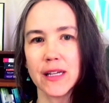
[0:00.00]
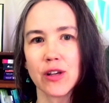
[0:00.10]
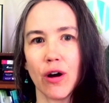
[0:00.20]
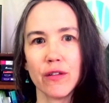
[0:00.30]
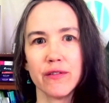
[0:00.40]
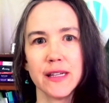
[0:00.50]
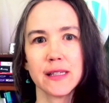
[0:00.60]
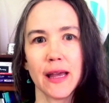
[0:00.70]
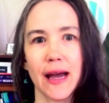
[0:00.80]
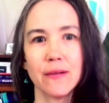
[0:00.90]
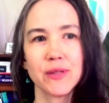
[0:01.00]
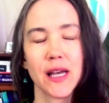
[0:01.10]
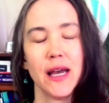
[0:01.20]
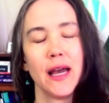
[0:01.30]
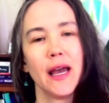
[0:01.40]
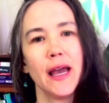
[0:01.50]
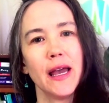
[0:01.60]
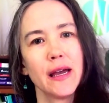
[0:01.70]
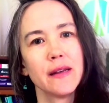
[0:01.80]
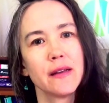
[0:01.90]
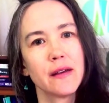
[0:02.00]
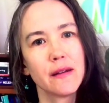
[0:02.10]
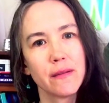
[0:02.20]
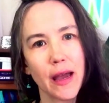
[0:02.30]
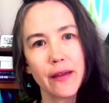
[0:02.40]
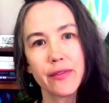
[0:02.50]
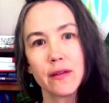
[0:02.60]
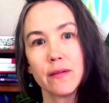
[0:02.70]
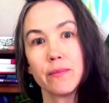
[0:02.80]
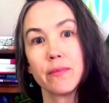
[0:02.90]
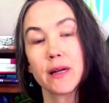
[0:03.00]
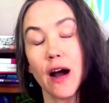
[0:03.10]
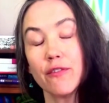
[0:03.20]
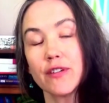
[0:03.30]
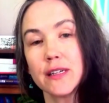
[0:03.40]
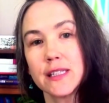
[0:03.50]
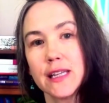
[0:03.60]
all of these labs? And at the conference,